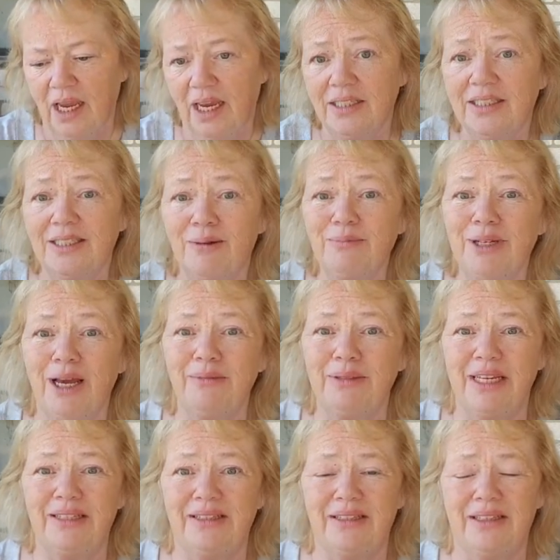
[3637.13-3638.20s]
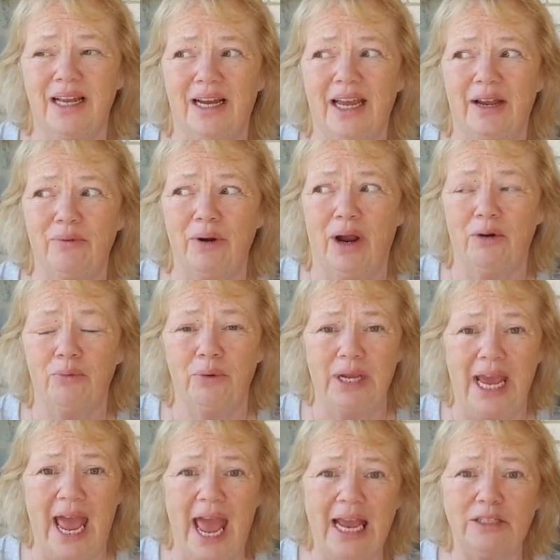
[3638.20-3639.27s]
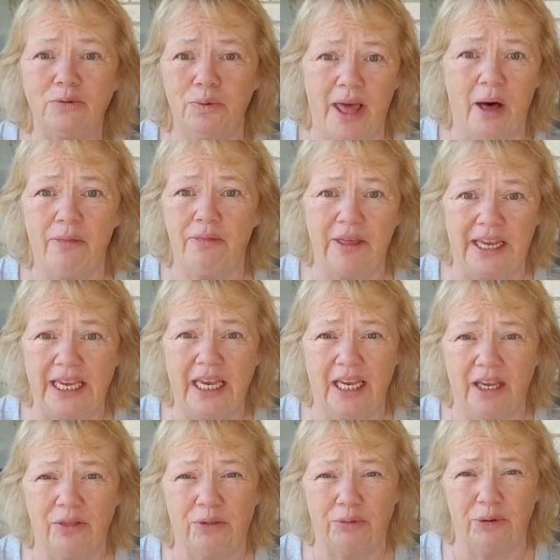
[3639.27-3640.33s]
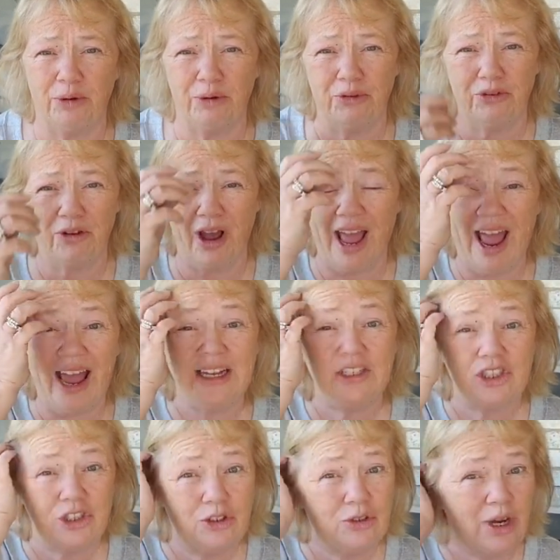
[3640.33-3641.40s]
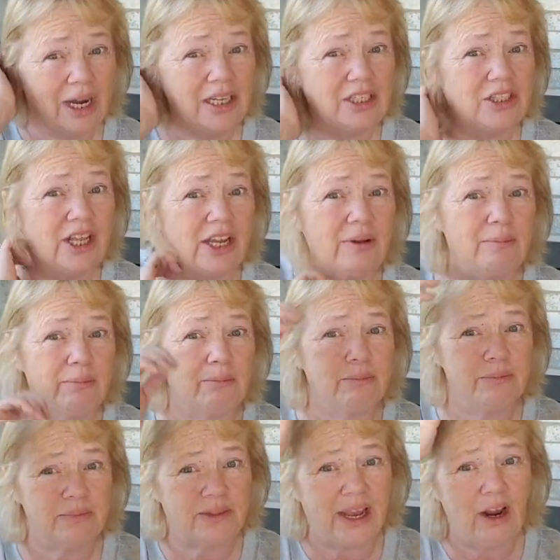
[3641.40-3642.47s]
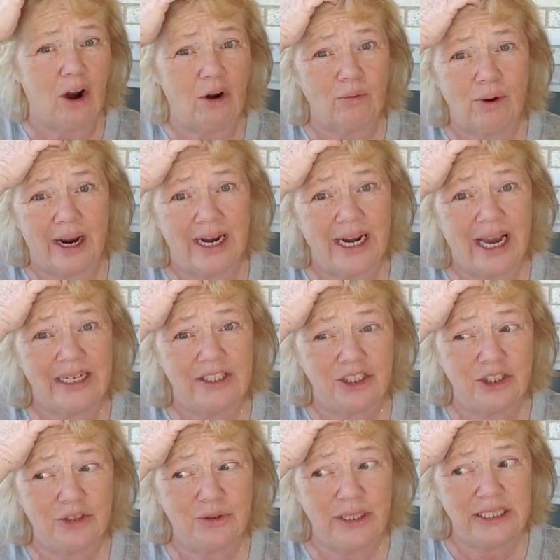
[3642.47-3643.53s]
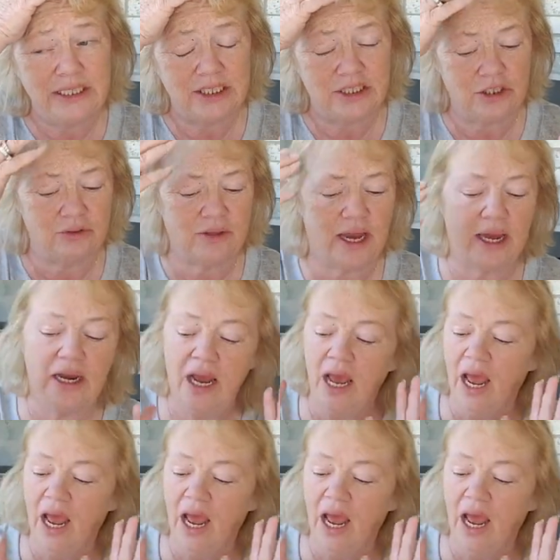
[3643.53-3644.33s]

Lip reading: And sometimes I react without thinking it through. So I do, they are right. I do need to do that.